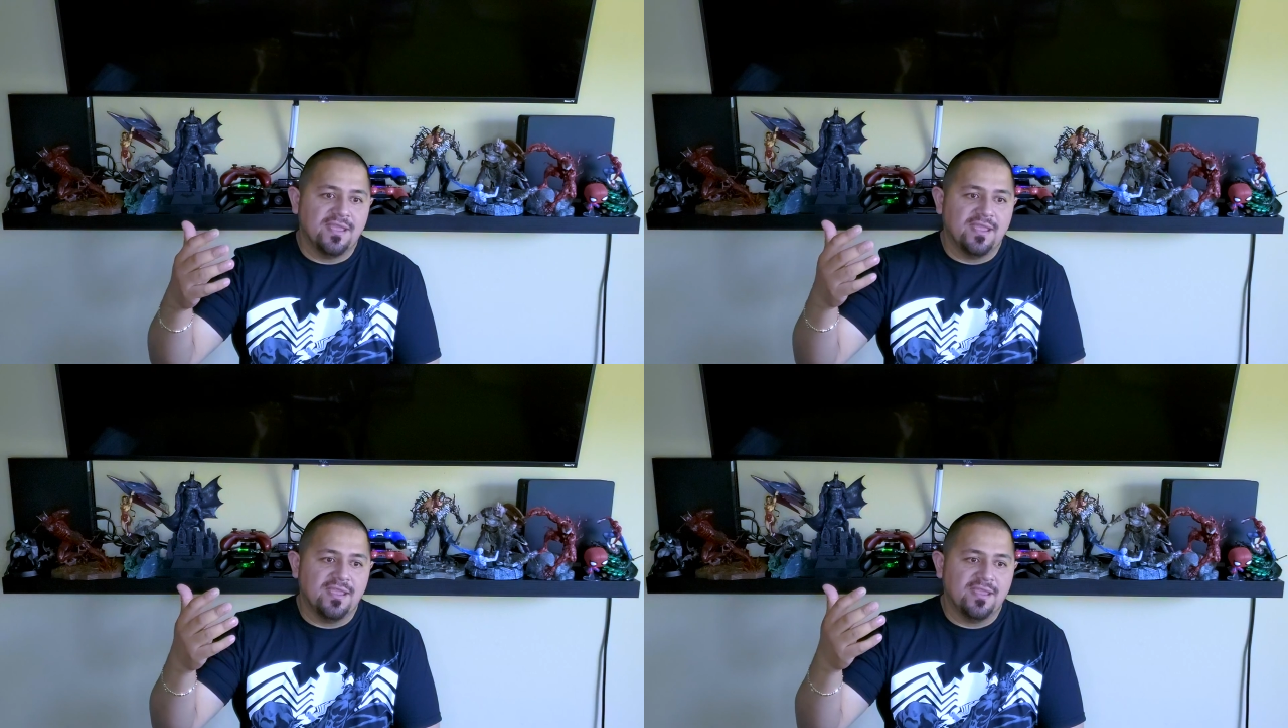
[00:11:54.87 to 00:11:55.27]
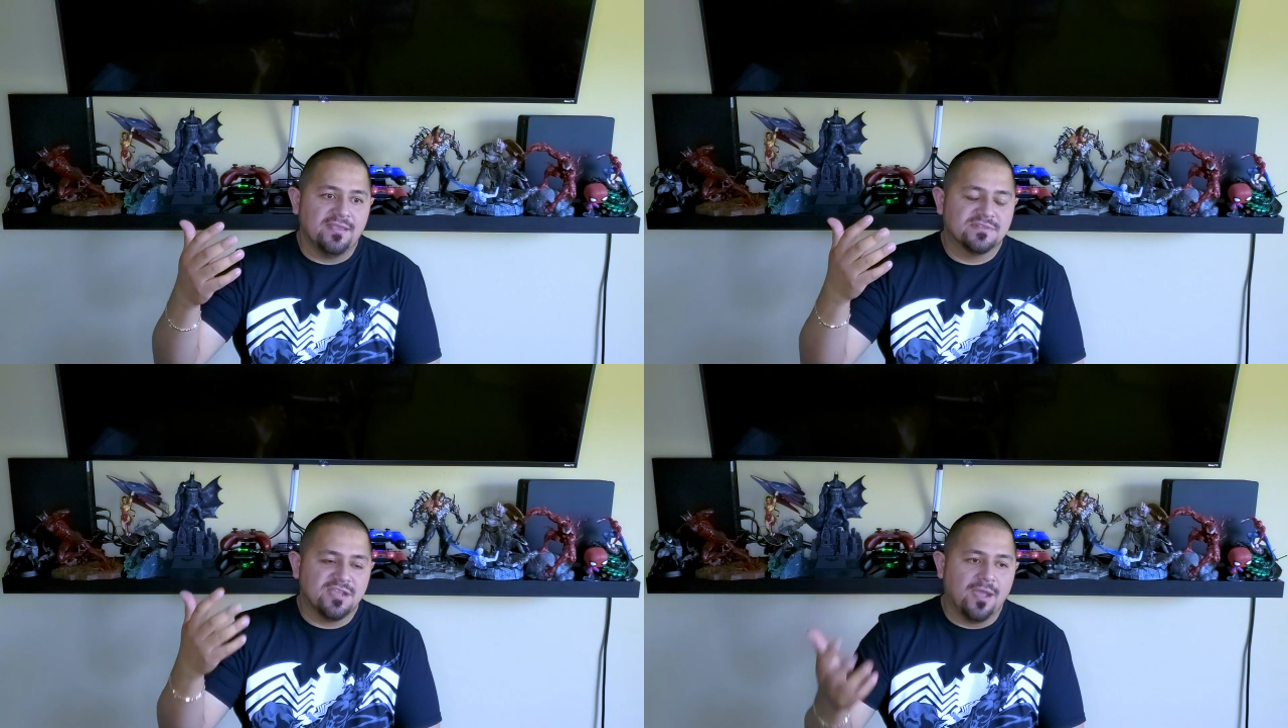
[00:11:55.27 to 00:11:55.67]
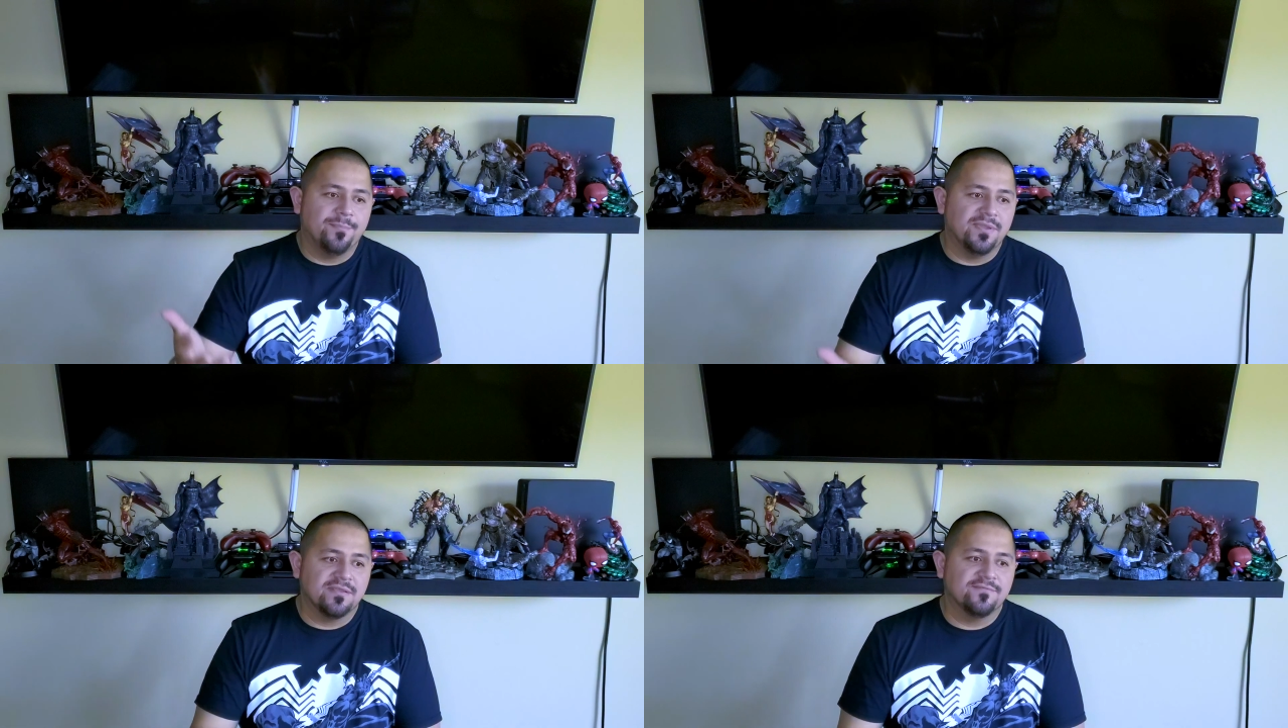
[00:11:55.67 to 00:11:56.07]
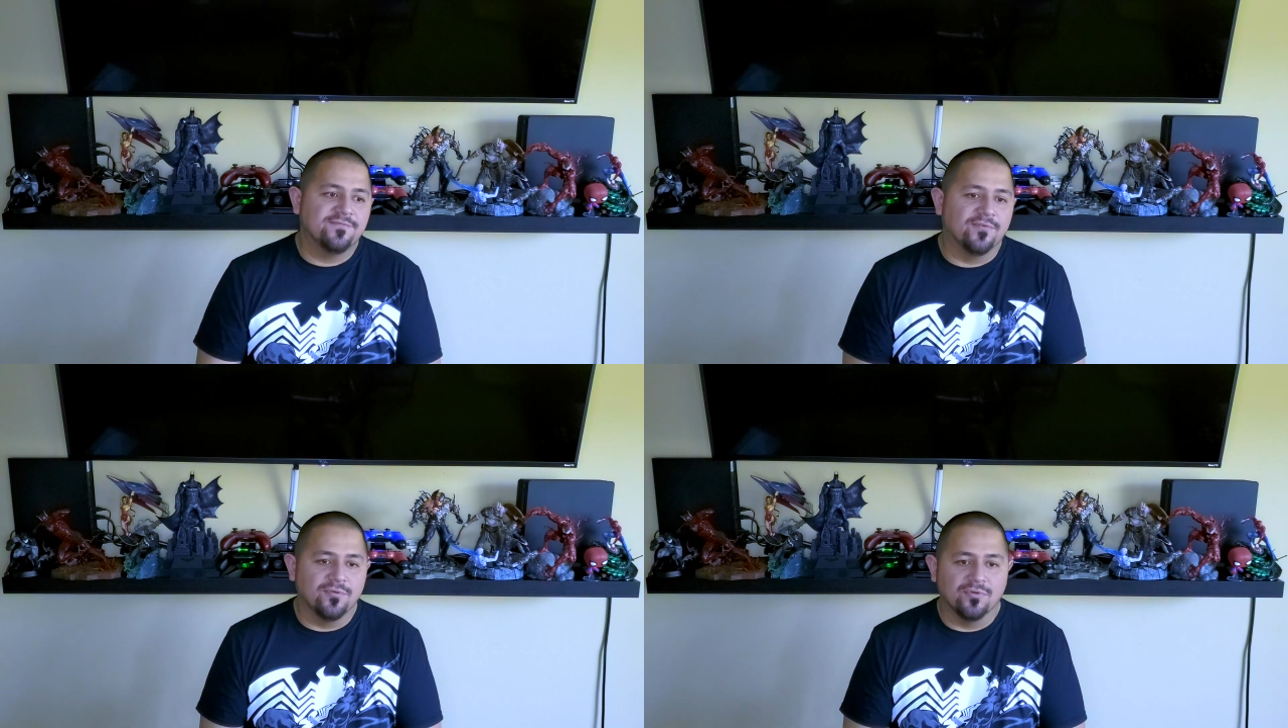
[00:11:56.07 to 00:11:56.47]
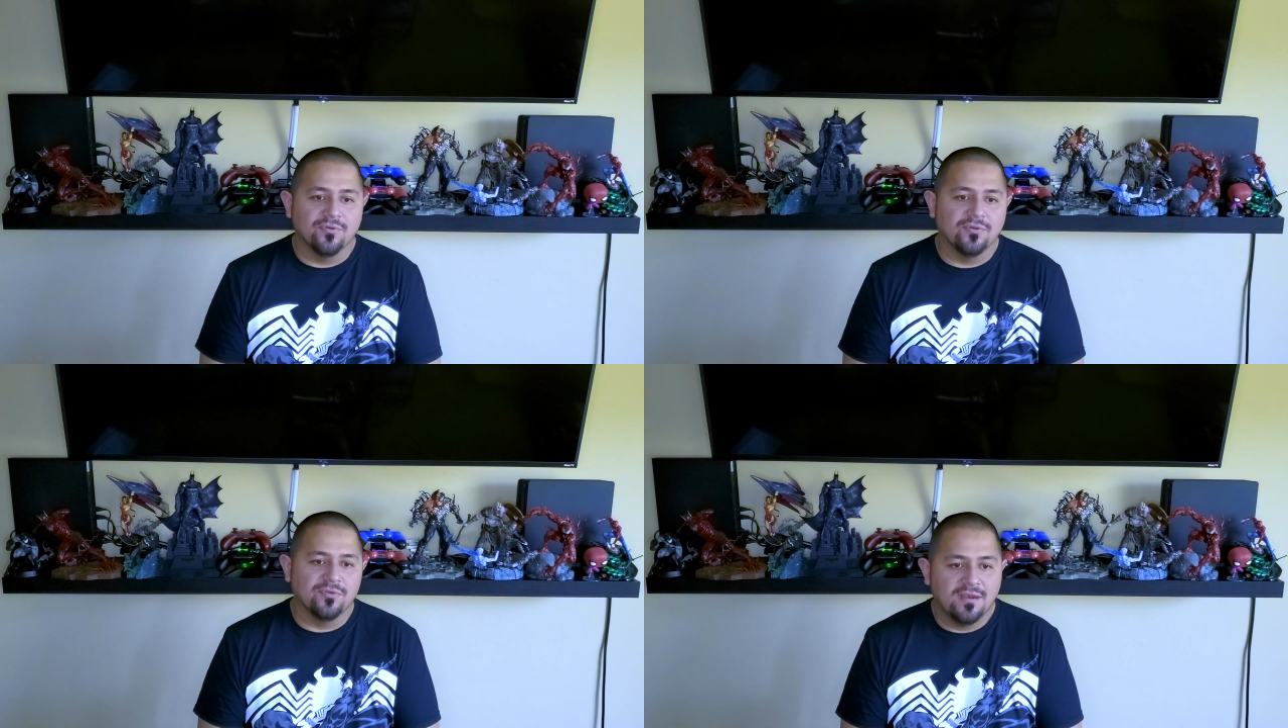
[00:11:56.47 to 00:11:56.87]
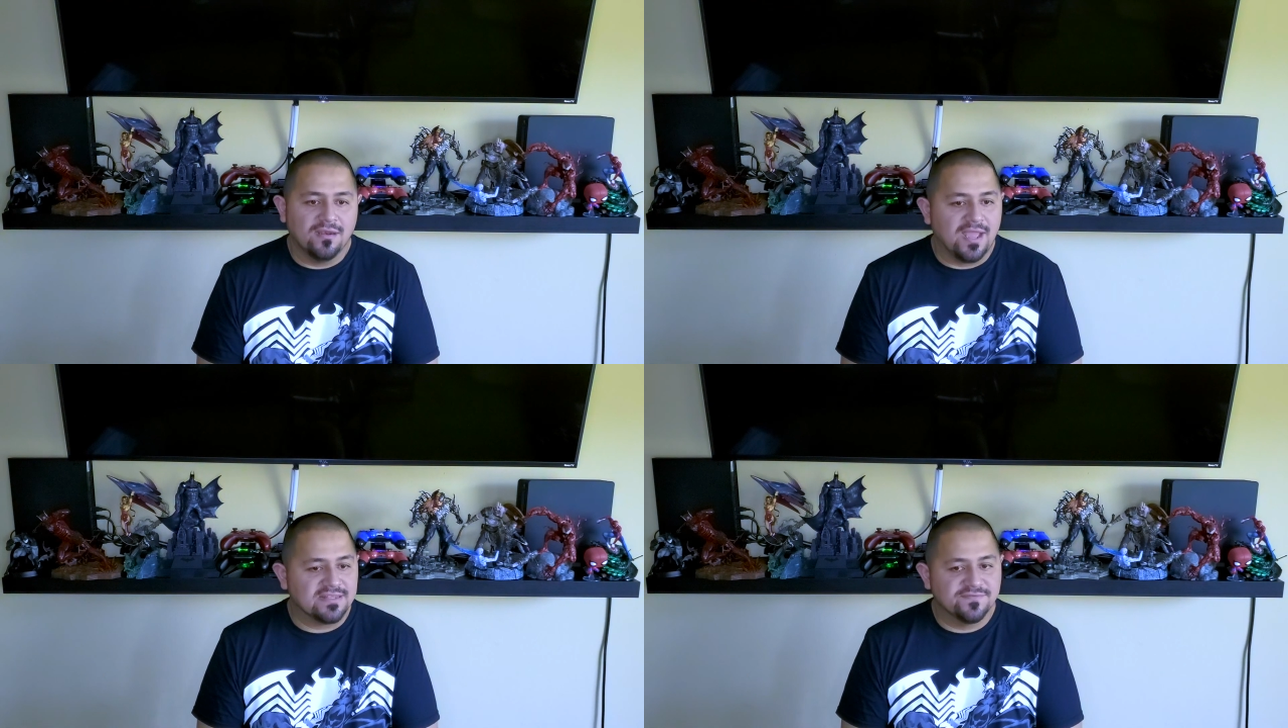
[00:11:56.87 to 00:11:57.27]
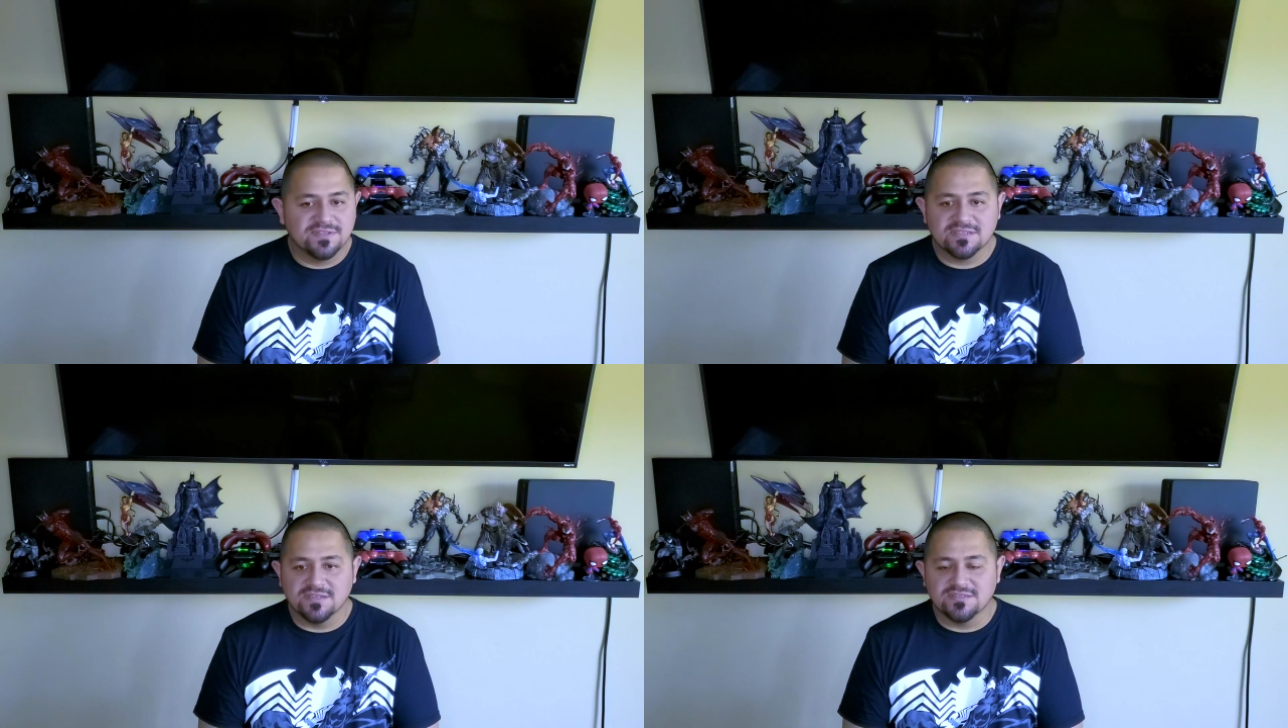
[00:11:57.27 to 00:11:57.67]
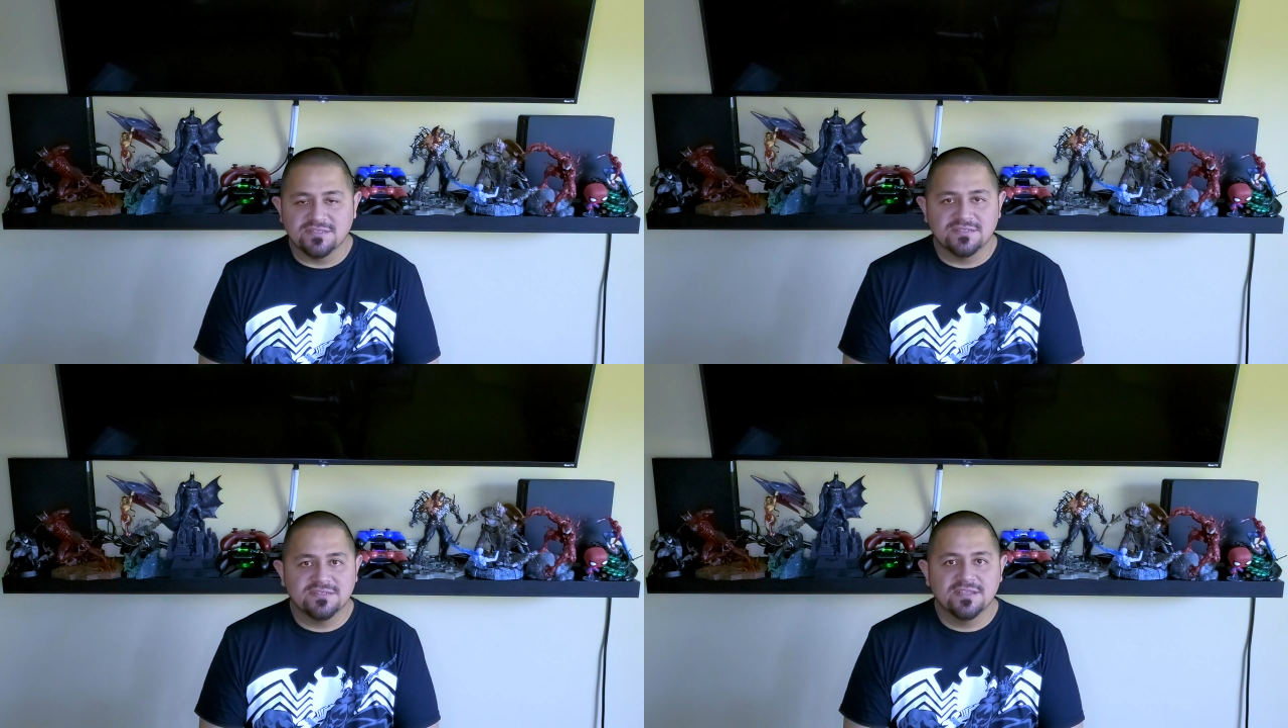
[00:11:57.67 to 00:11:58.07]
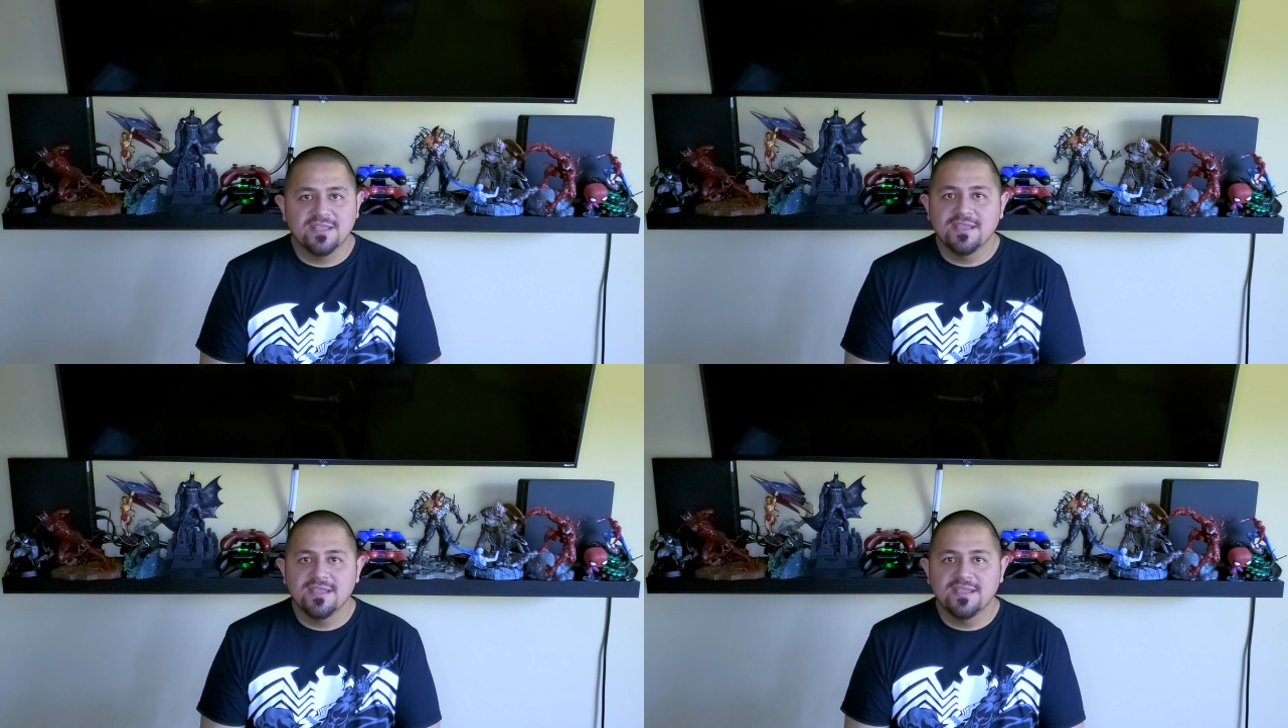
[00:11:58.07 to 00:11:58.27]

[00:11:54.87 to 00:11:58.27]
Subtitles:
A topic for lots of discussions